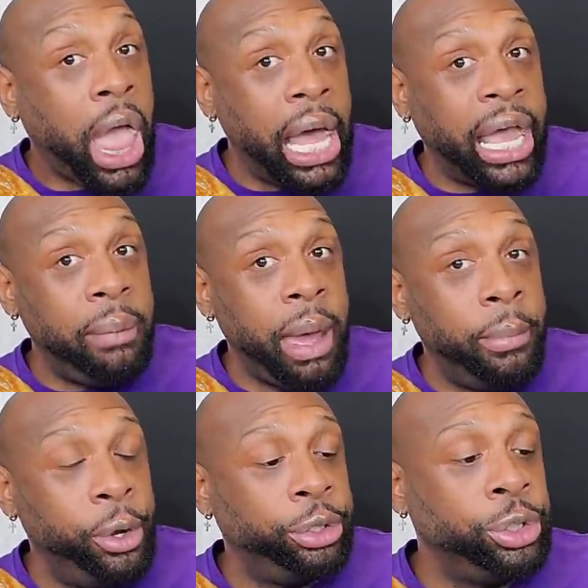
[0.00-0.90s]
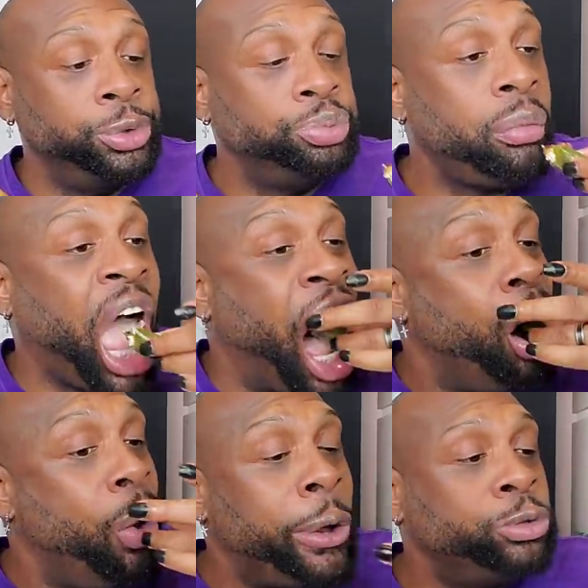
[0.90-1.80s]
I got my bird too.
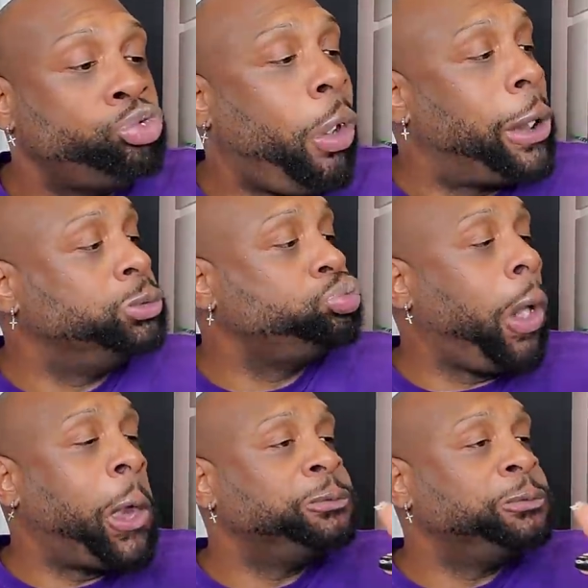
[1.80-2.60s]
Mm.